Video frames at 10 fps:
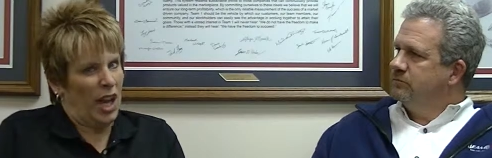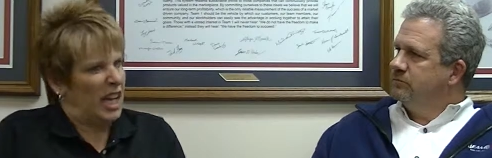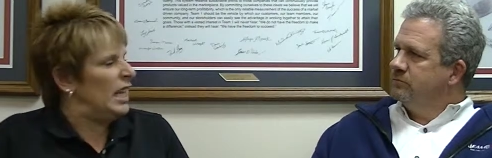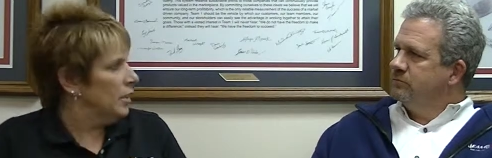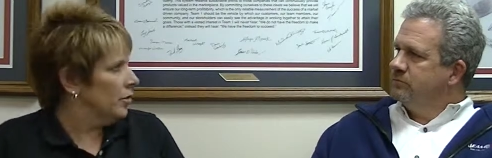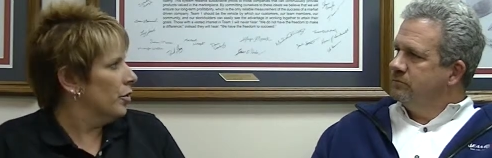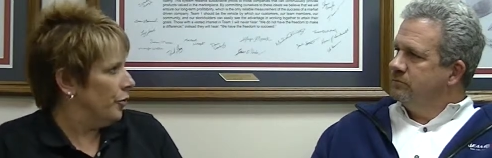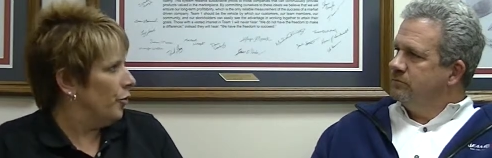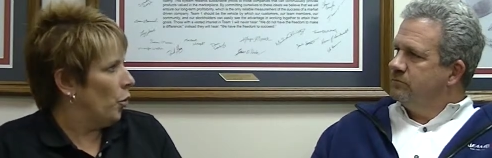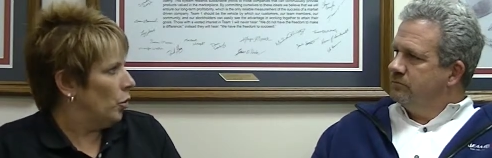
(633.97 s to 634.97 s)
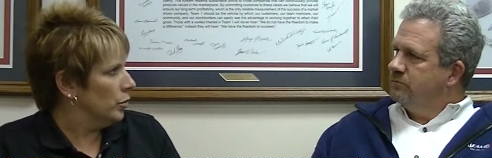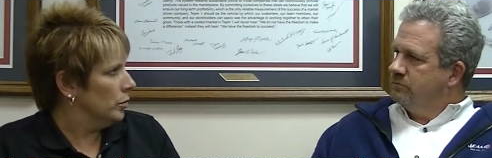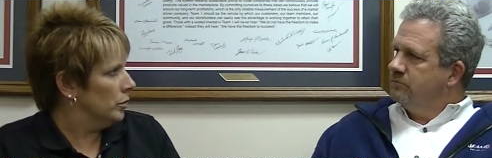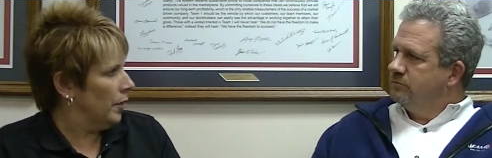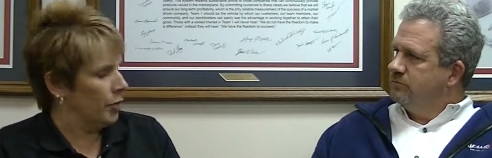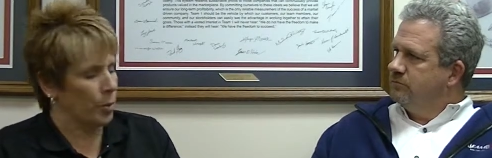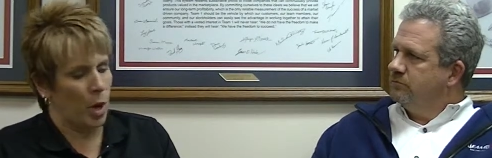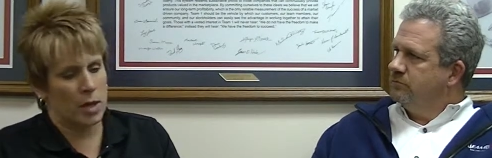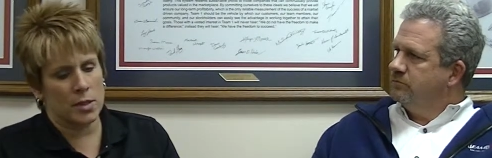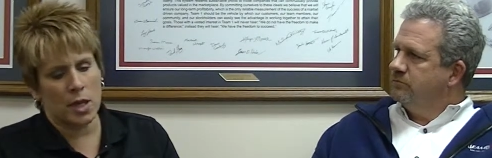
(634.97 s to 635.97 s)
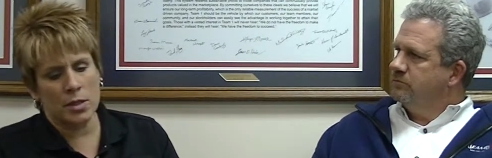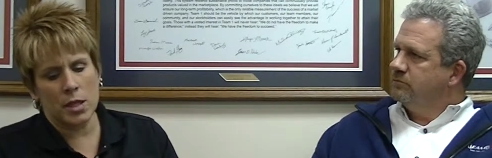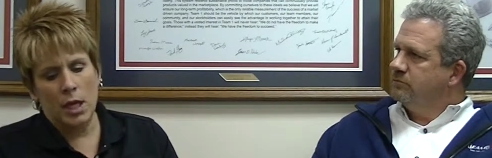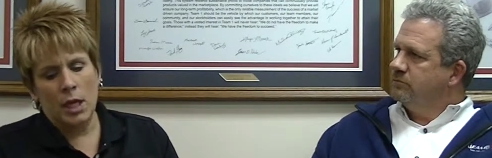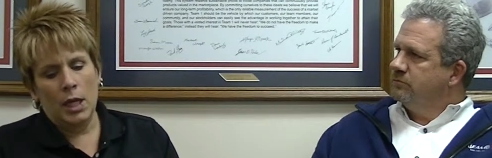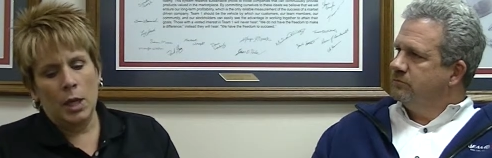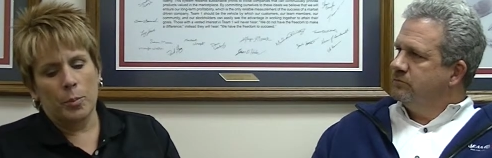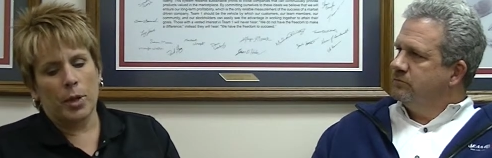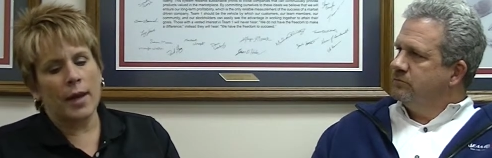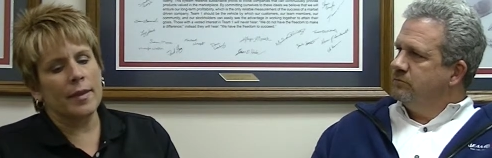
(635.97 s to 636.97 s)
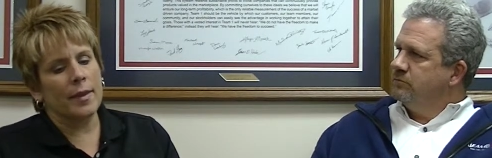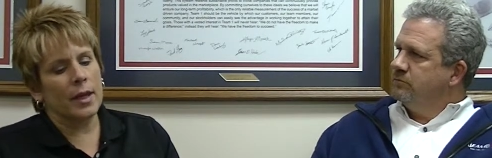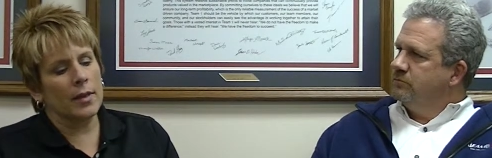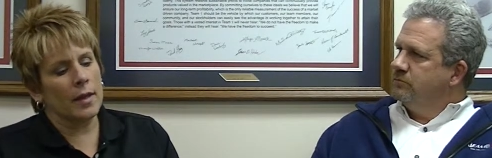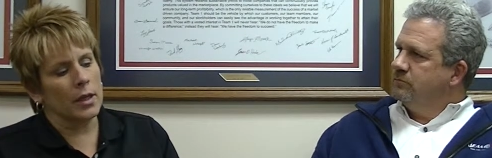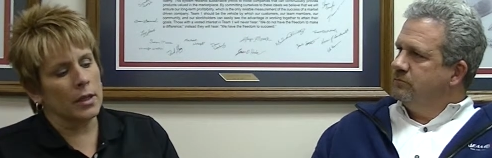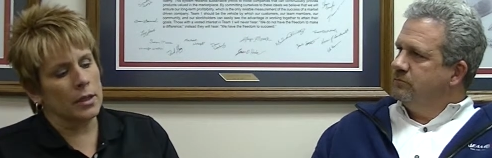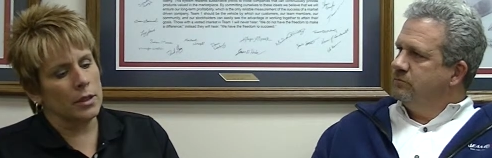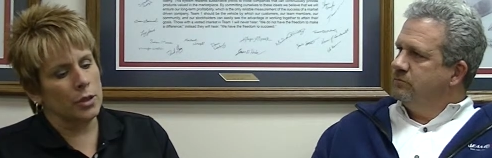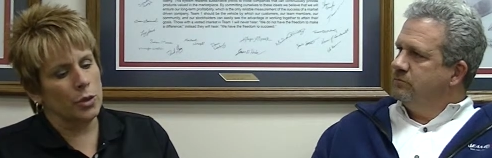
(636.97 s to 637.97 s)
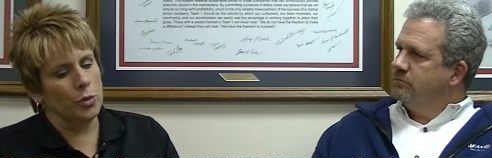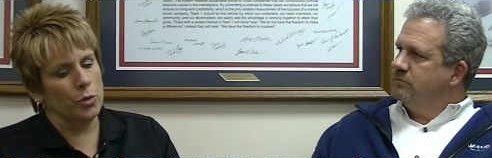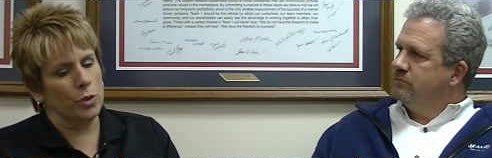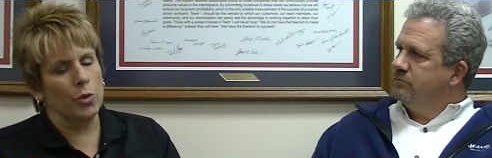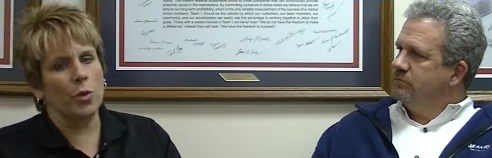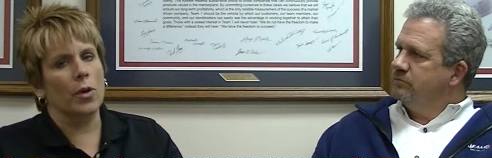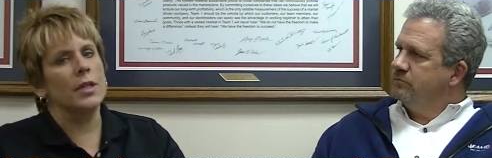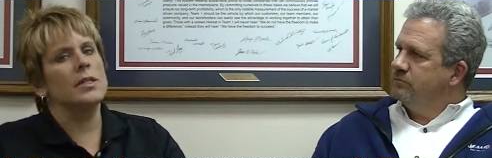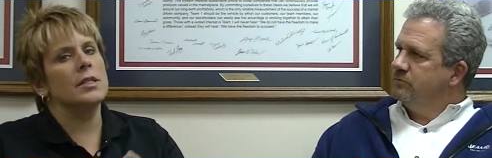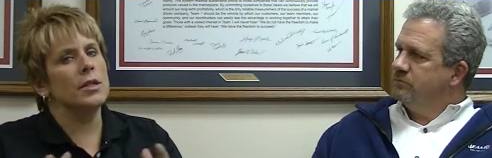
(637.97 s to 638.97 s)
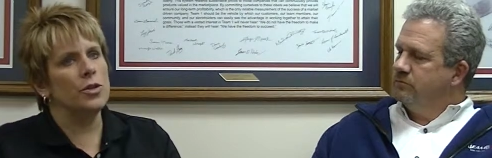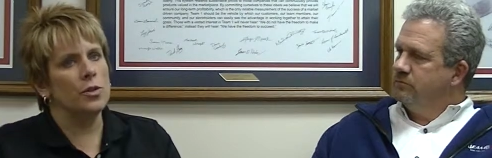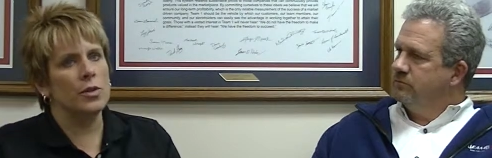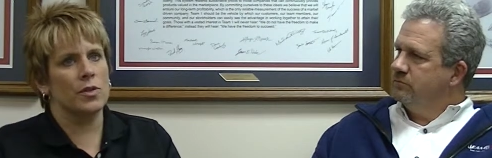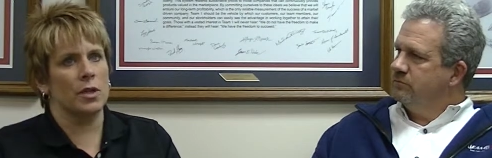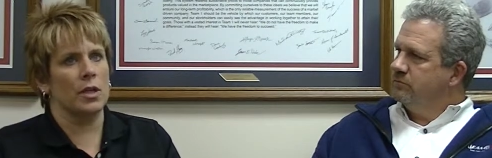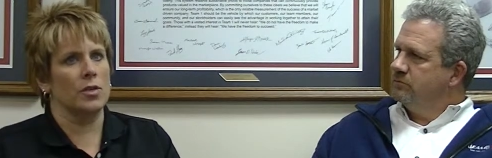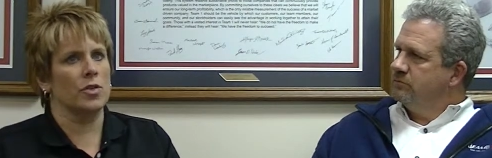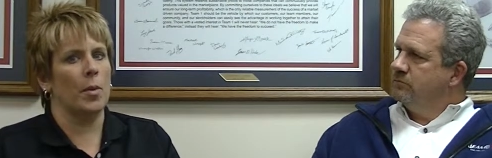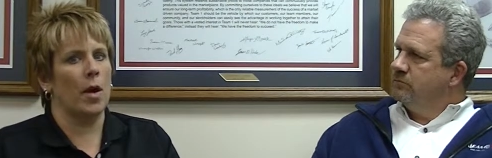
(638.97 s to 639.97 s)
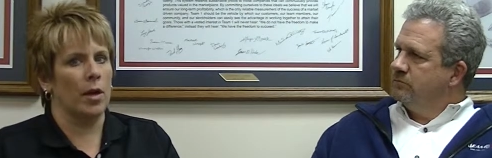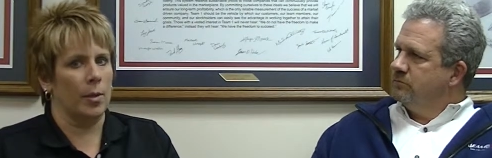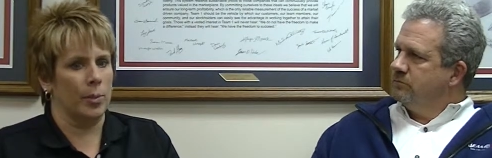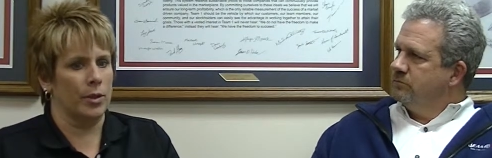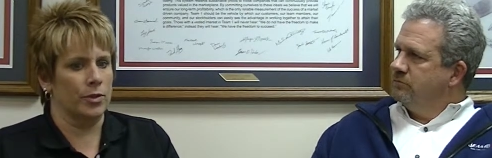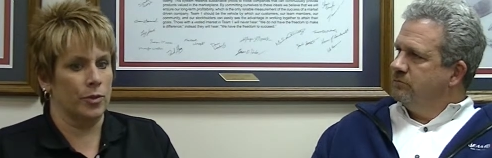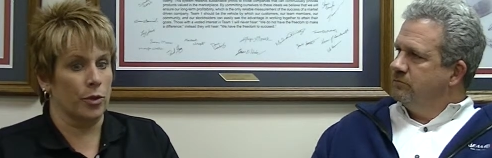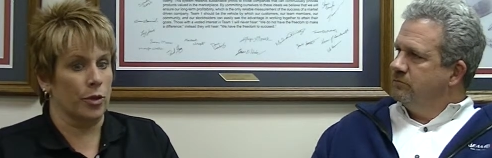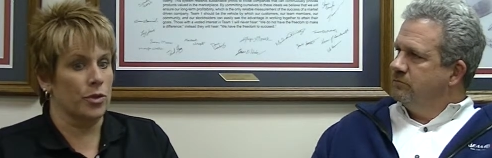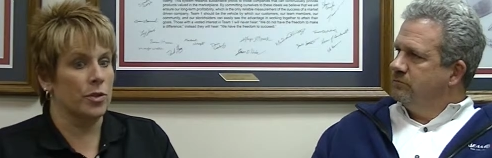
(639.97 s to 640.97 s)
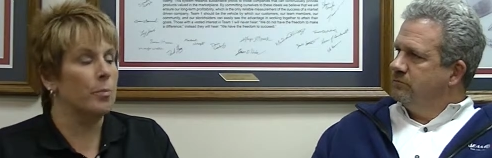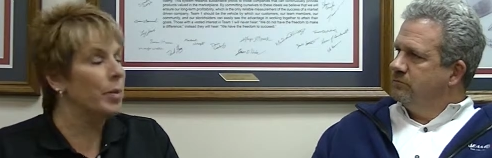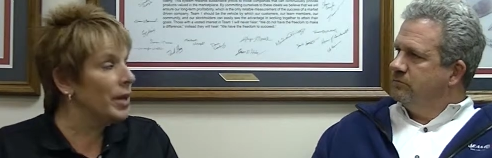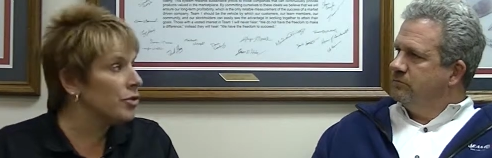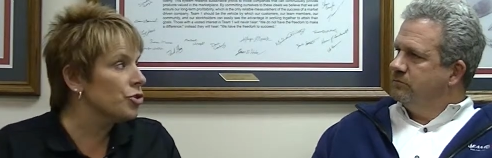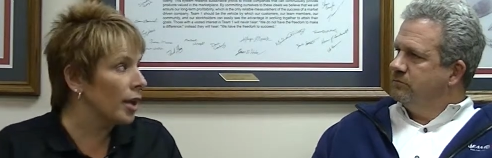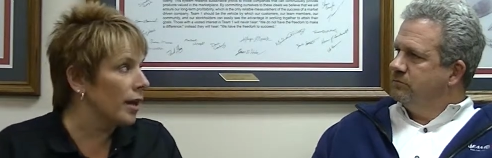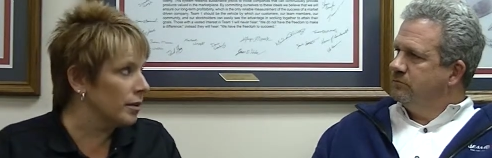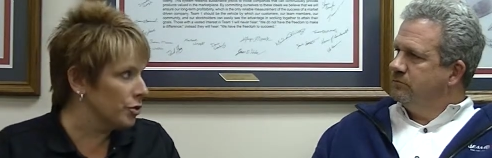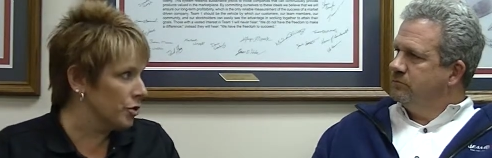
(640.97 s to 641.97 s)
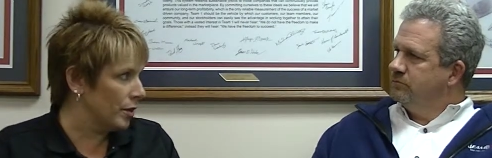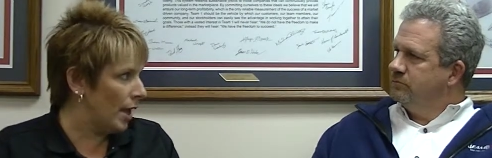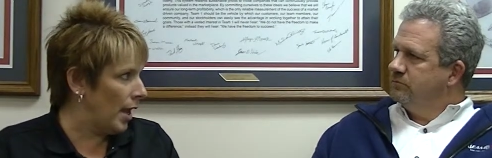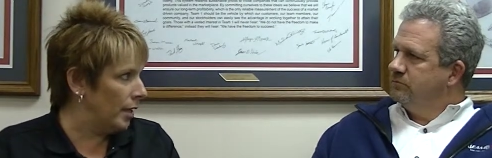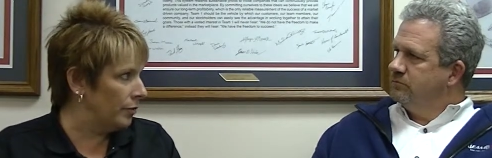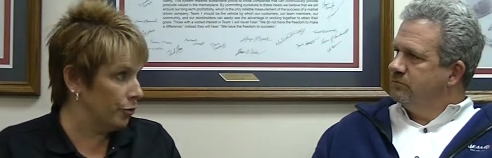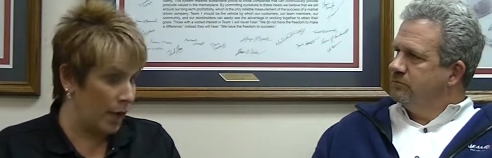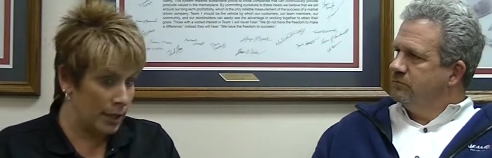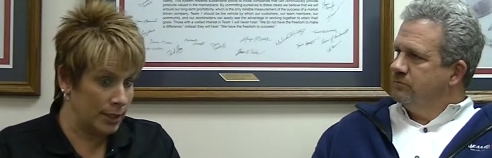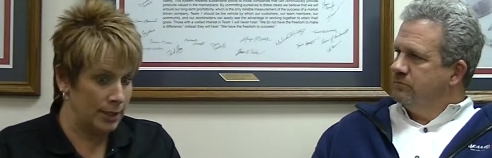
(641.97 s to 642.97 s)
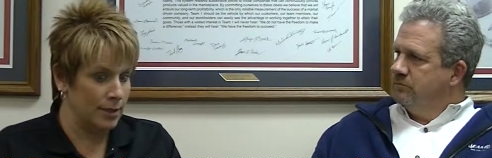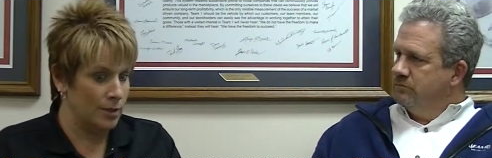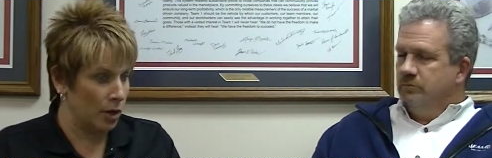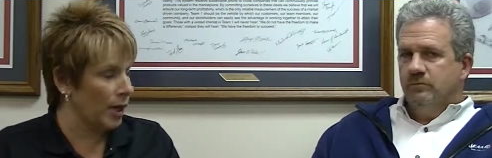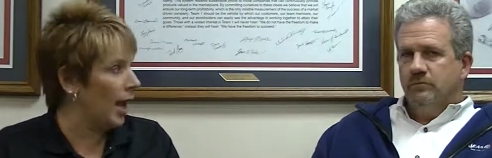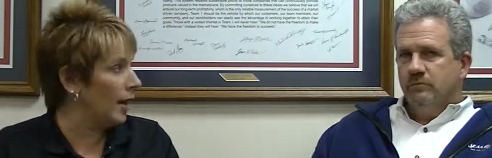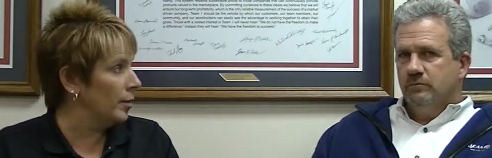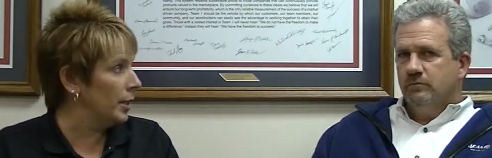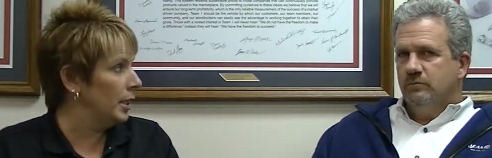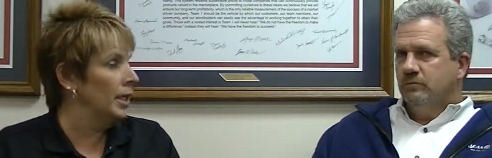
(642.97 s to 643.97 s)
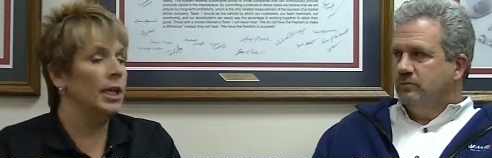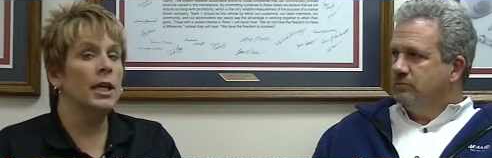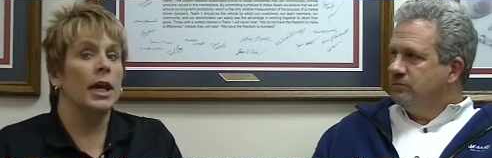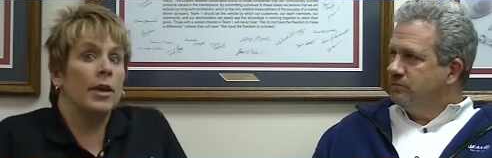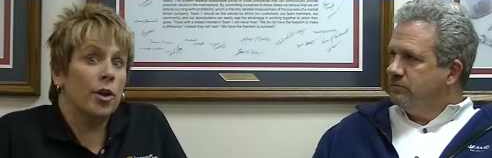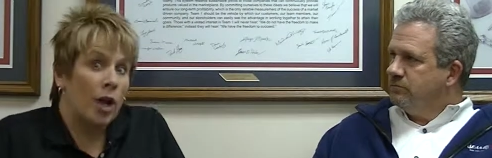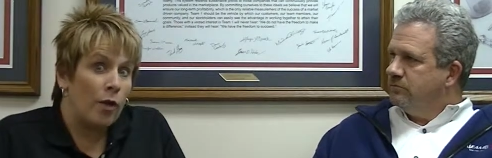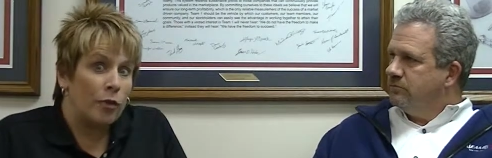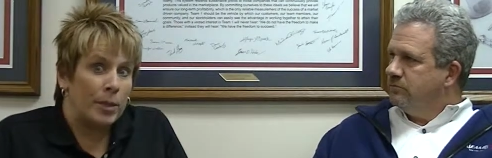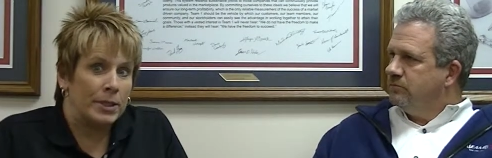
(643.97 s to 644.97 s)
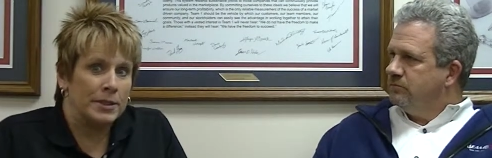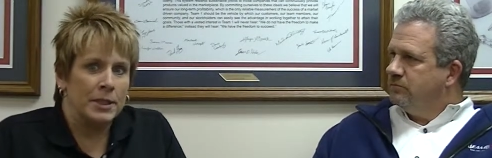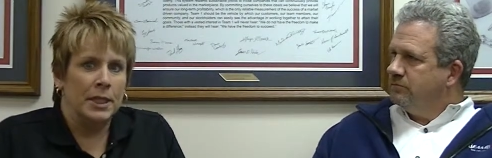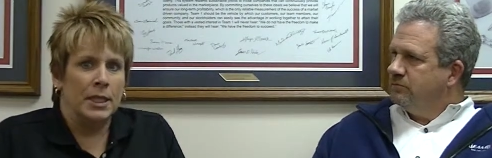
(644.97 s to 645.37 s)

Speaker 1: kind of into the fold of the process. But I think that you, you will continue to see small companies flourish. The biggest challenge to that, frankly, is our economy and our government.